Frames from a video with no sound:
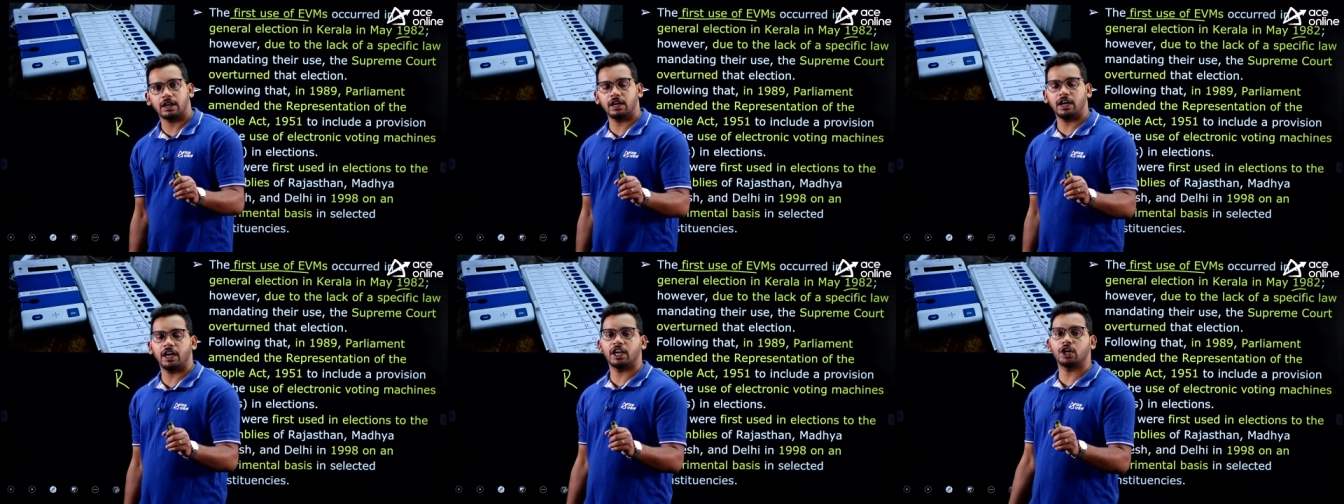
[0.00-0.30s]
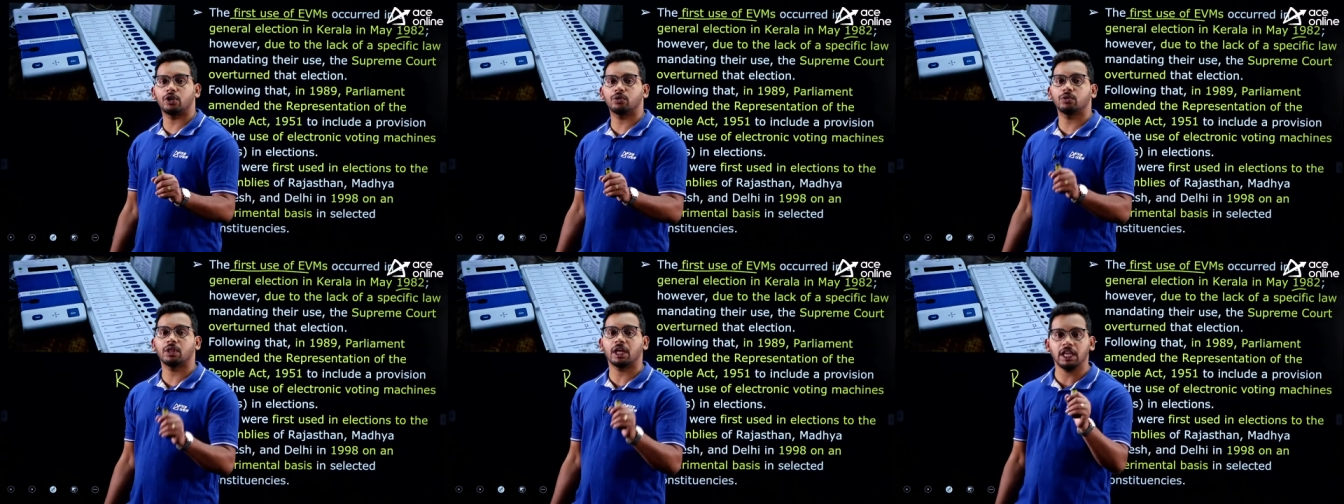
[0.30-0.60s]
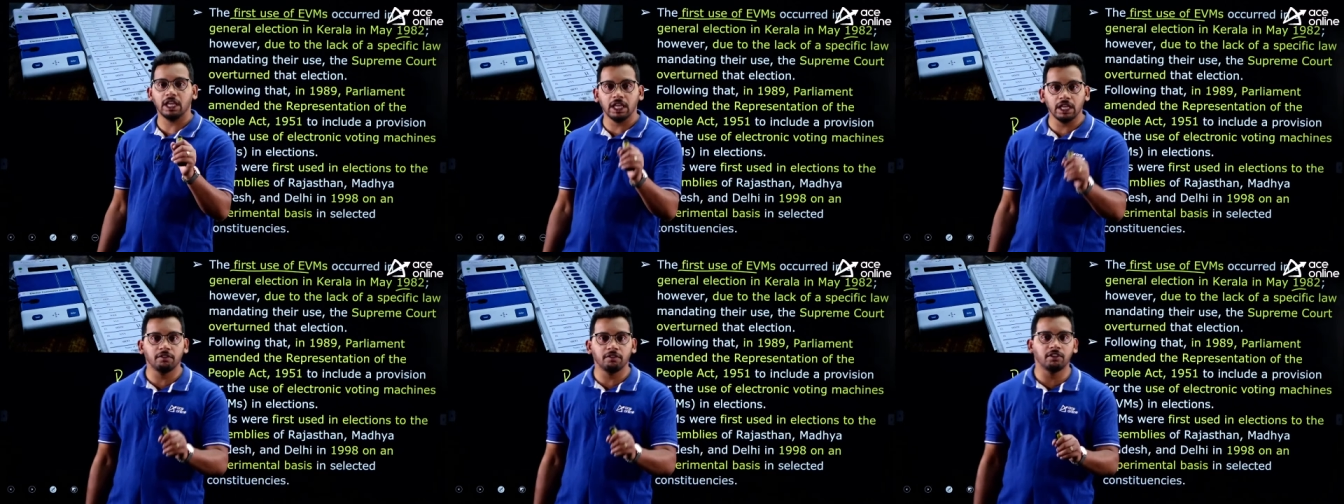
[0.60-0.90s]
related to the
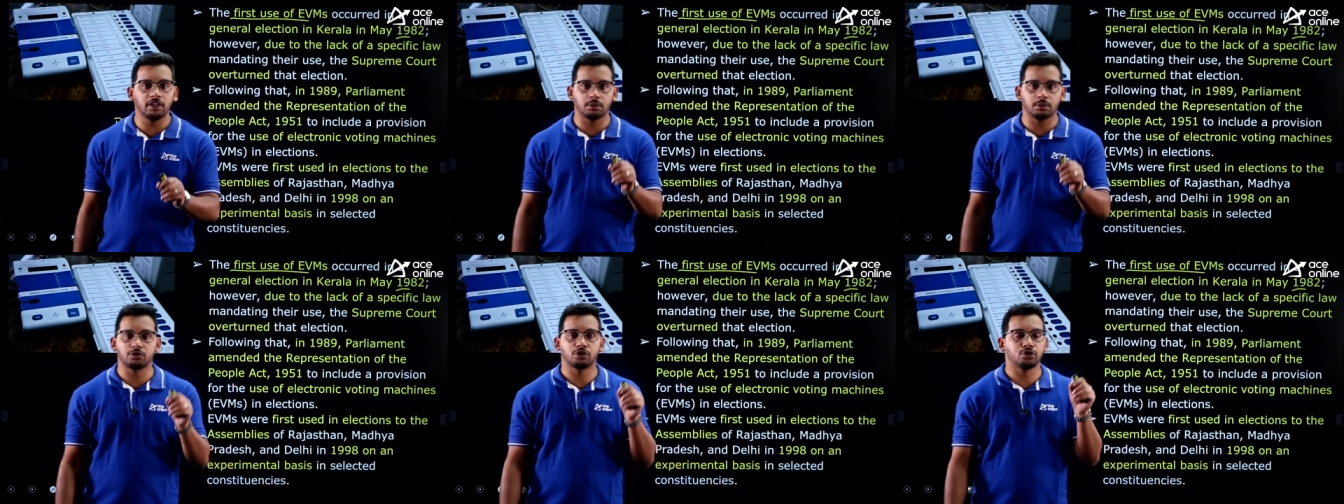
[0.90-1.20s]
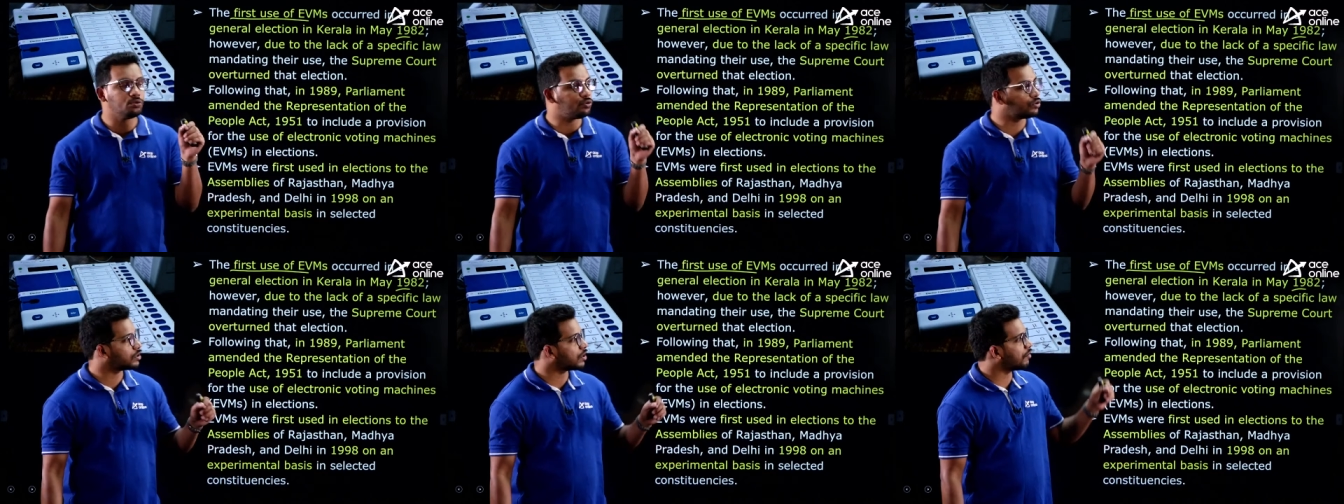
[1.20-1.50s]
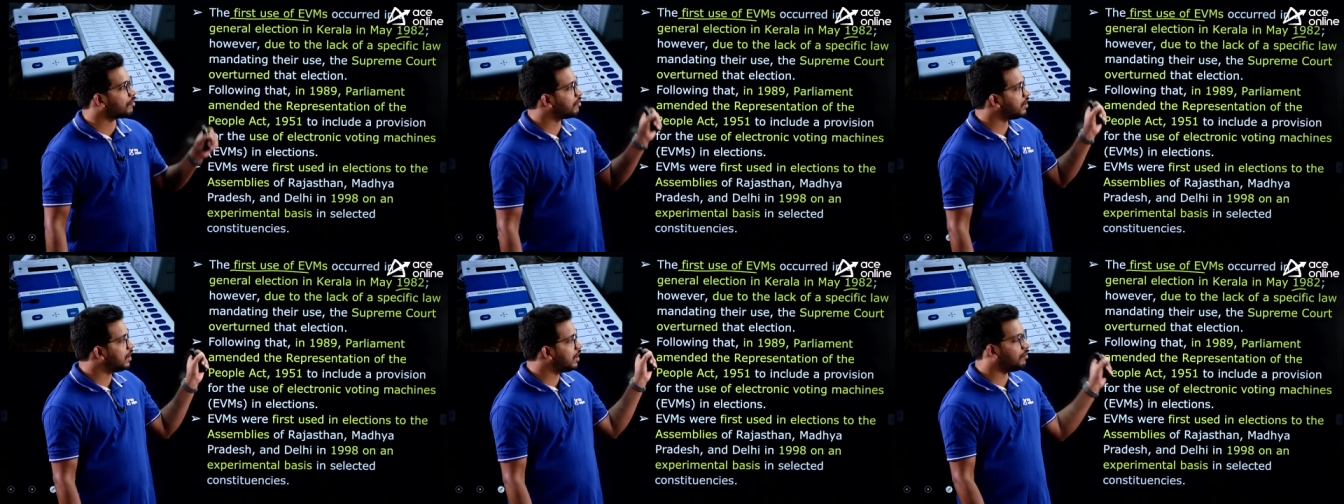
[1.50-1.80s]
EVMs, use
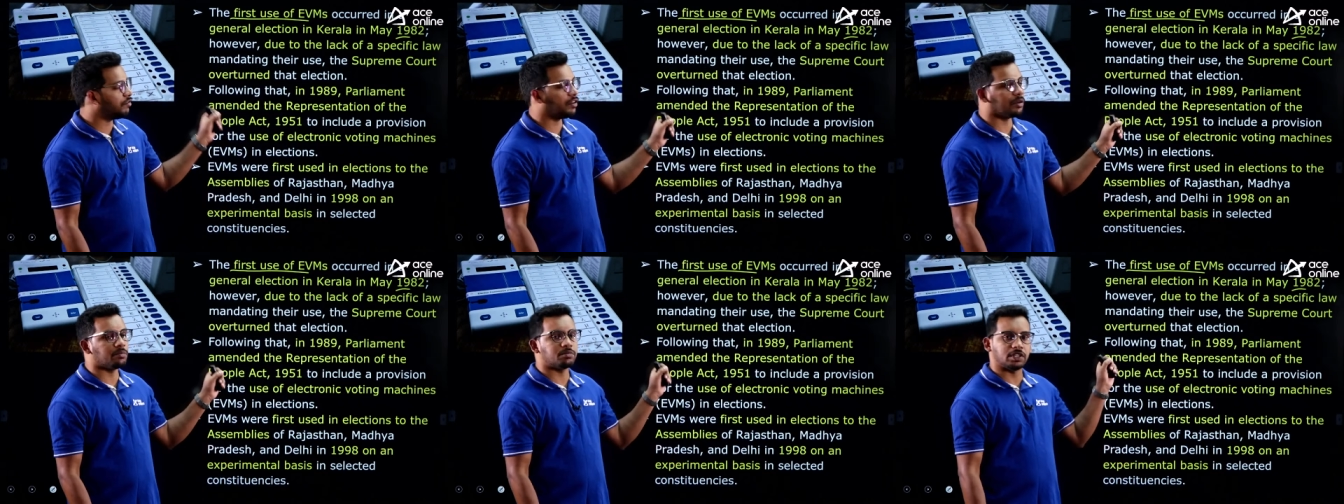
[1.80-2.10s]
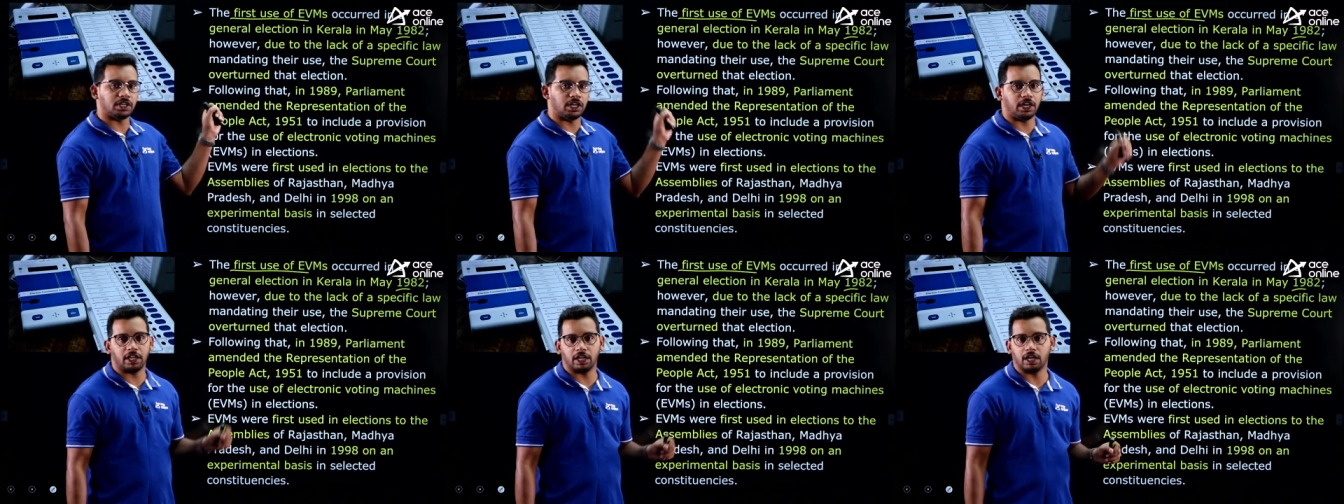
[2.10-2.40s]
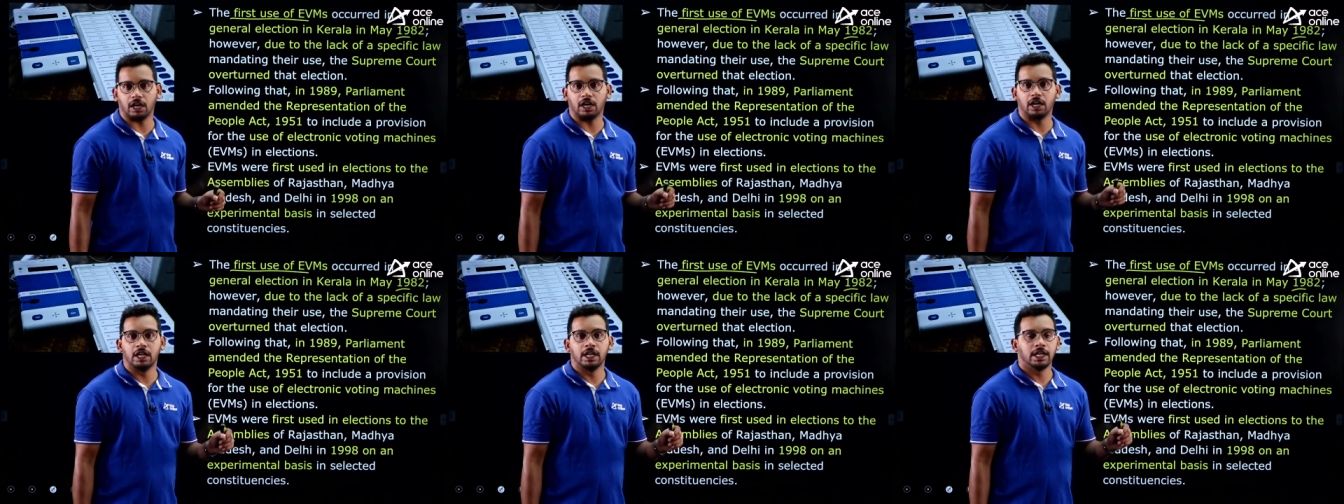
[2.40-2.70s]
of EVMs in
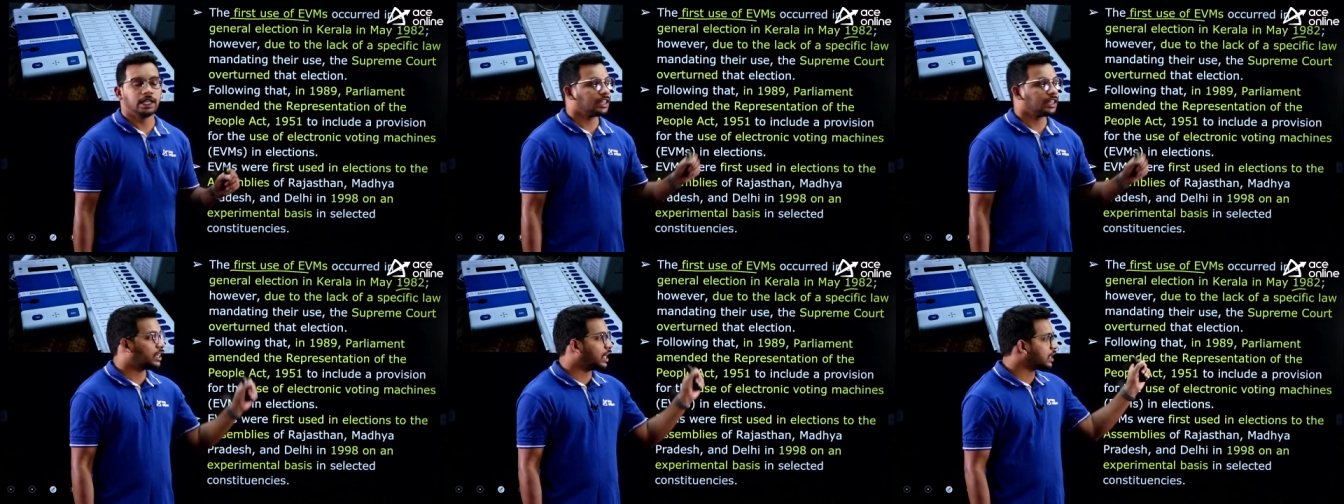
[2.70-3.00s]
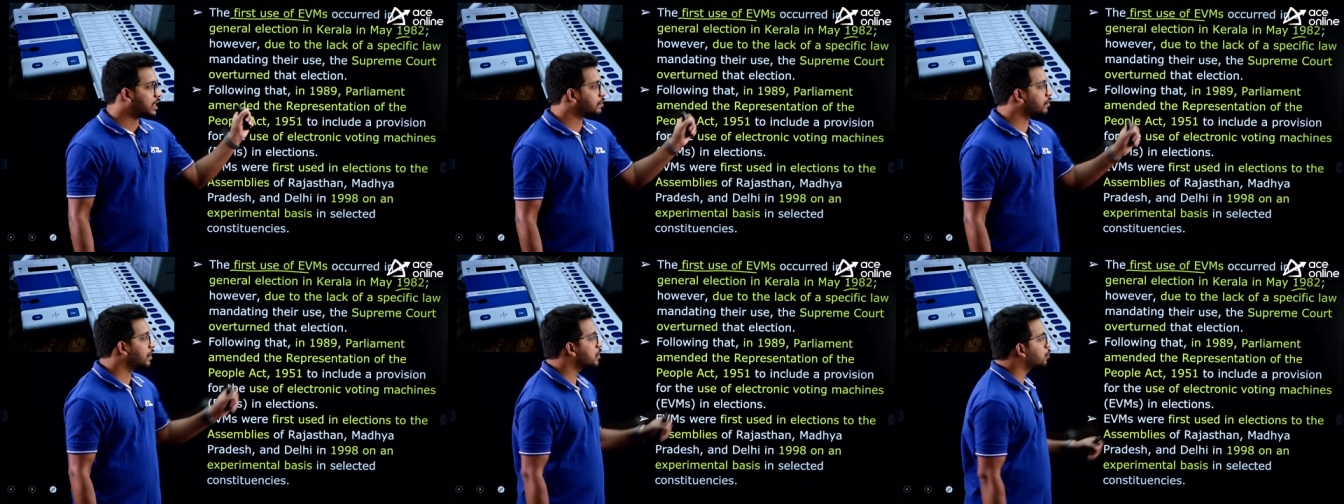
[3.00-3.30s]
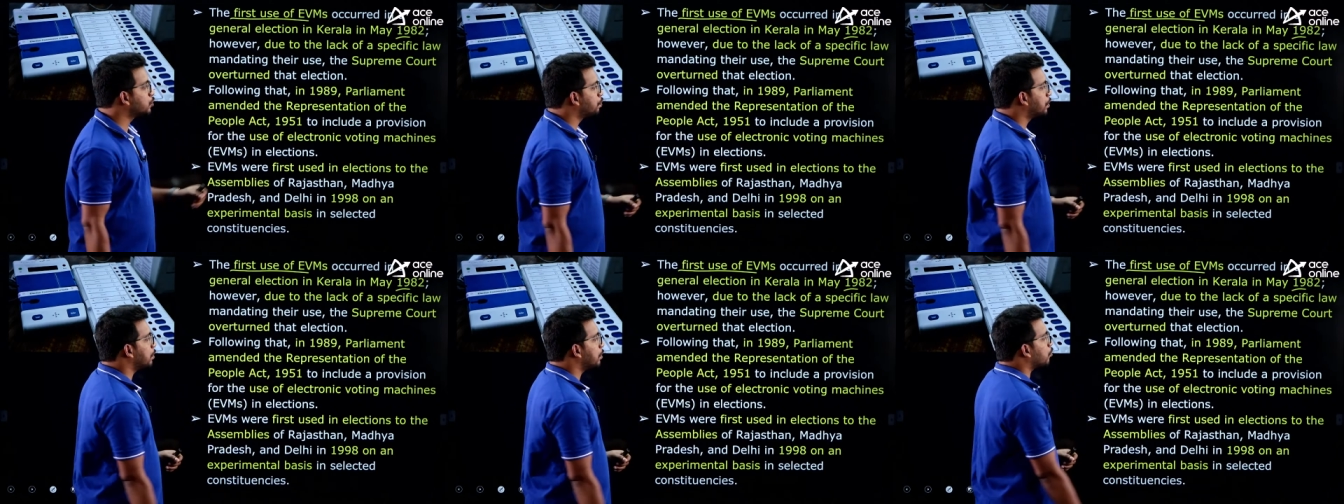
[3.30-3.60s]
India. That is why
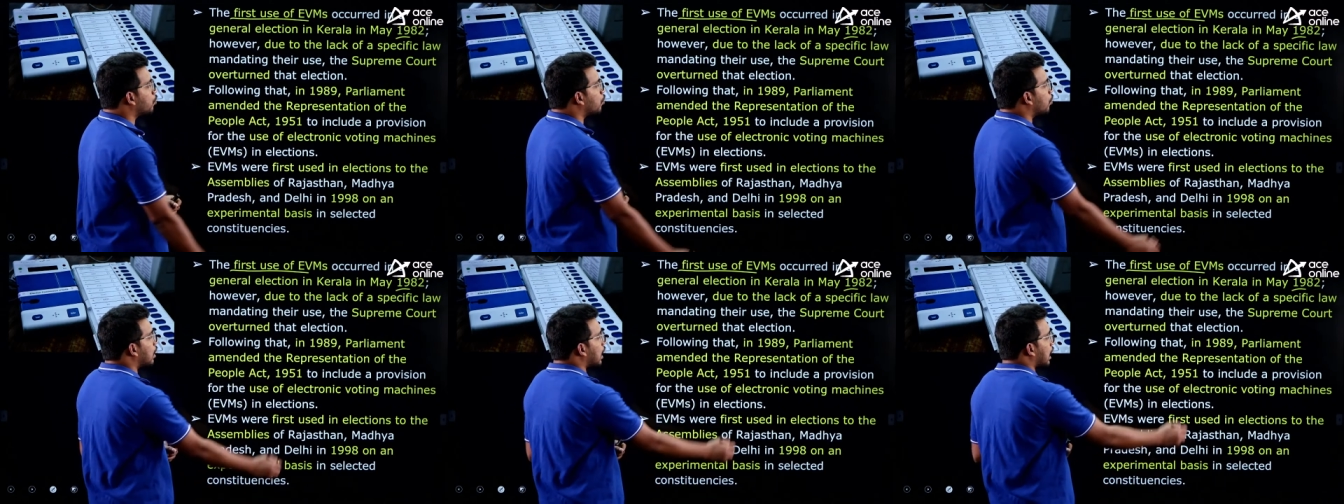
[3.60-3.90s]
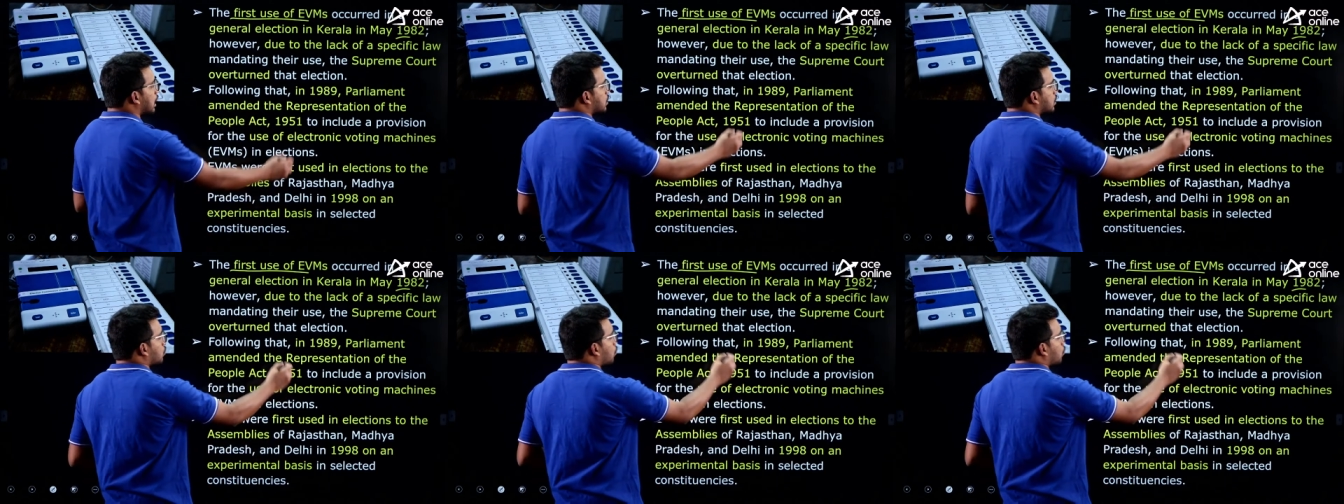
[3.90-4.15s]
Supreme Court has